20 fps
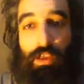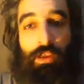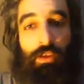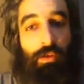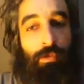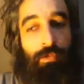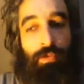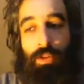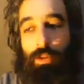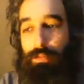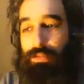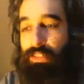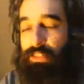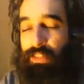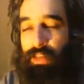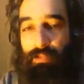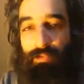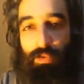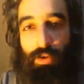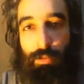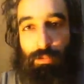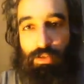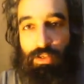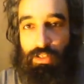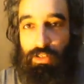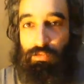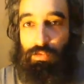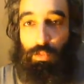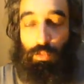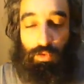You build up several
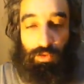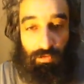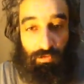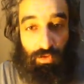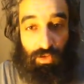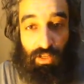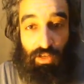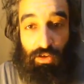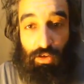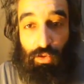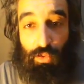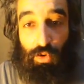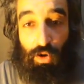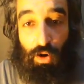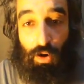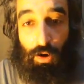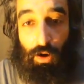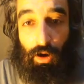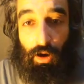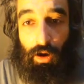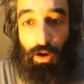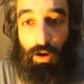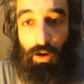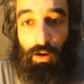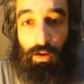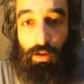images. If you if you need a new car,